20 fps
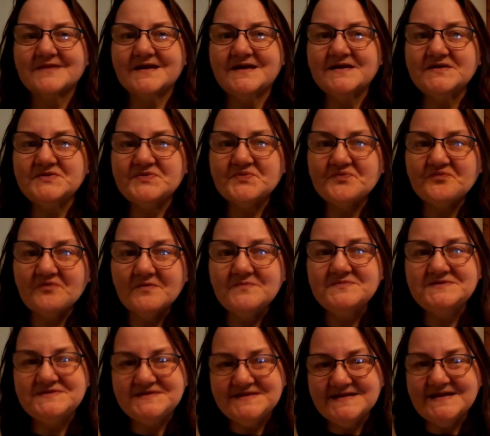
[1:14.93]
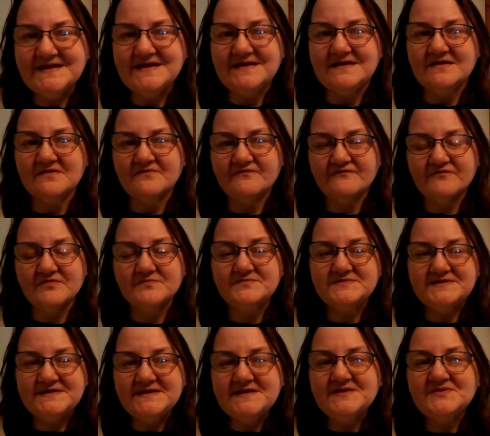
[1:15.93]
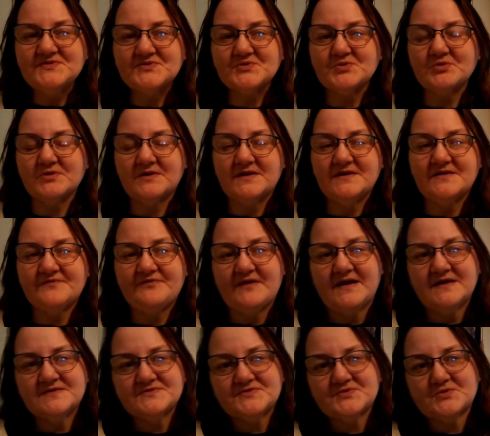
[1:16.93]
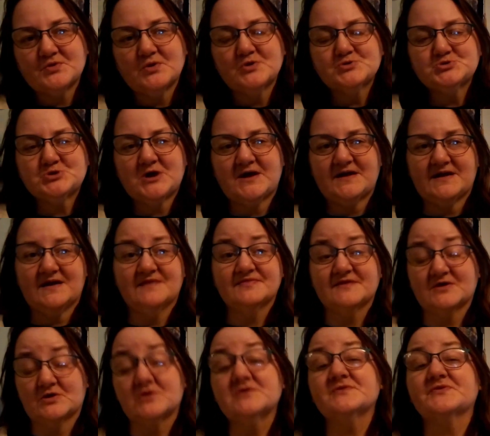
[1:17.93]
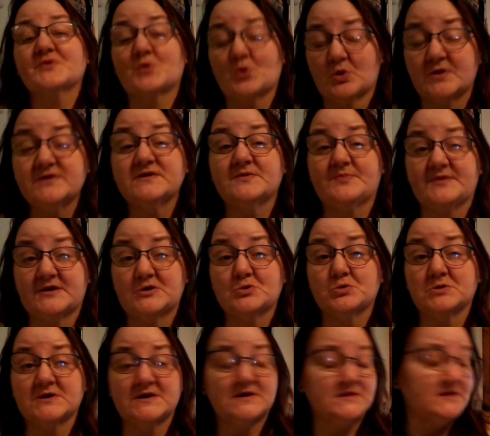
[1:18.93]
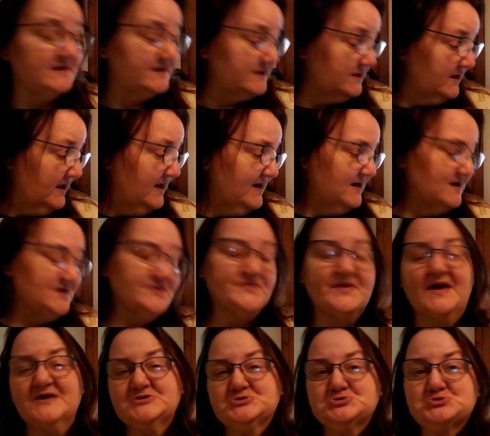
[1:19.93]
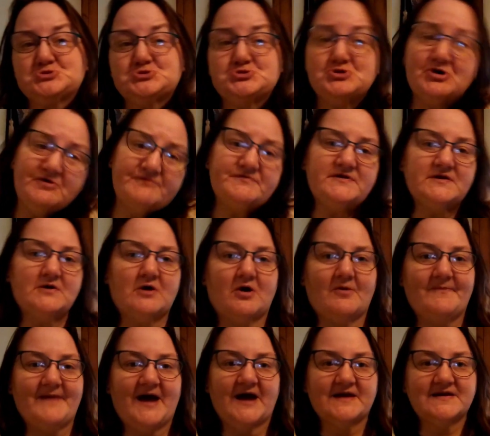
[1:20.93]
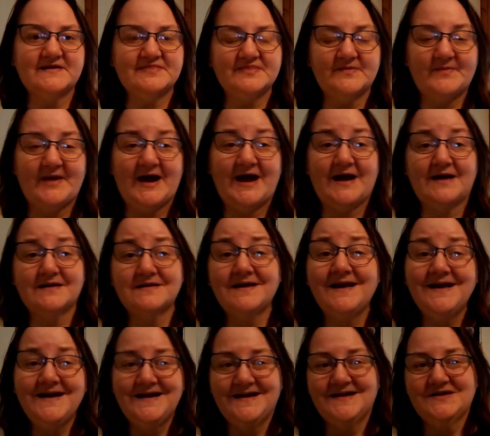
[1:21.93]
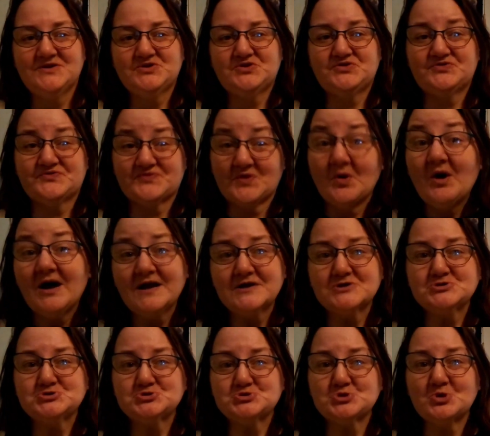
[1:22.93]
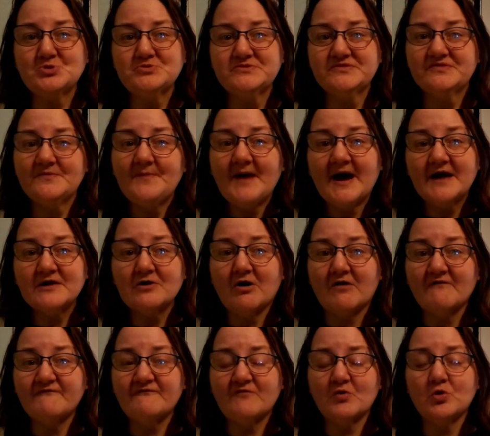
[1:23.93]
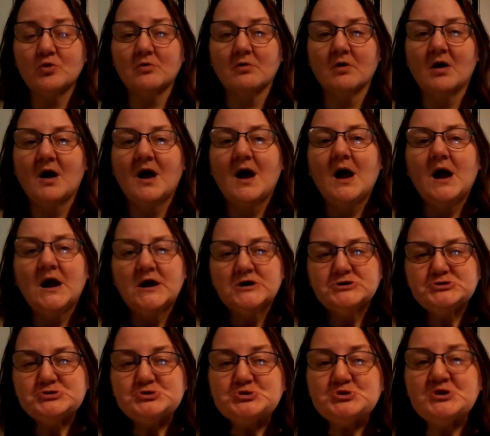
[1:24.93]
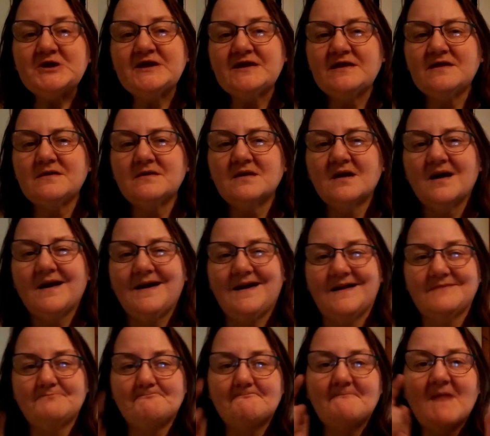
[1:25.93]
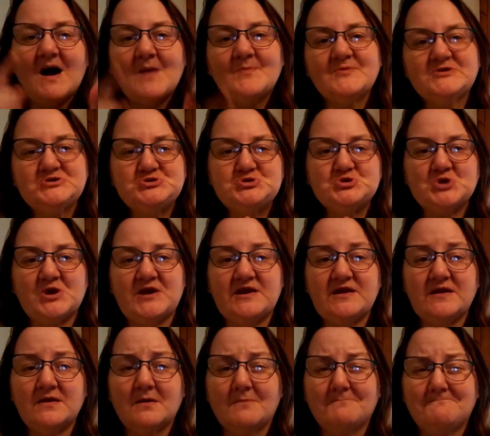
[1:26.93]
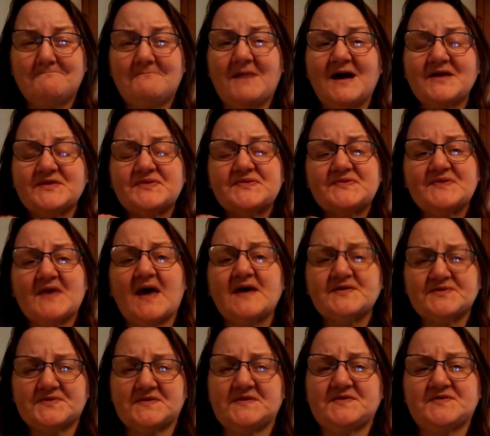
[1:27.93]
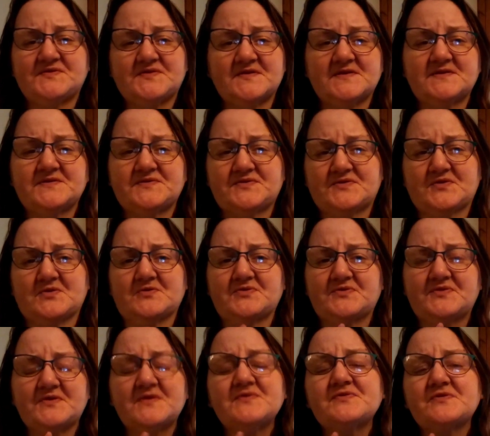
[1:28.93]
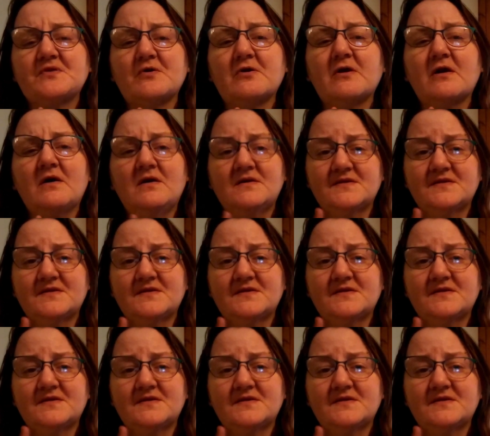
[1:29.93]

is from D's Creative Hands Crochet. And there is going to be crinkling because I shoved it all back in the bag so I could show you the bag all full. She and Mama G, my sassy, sinister sister,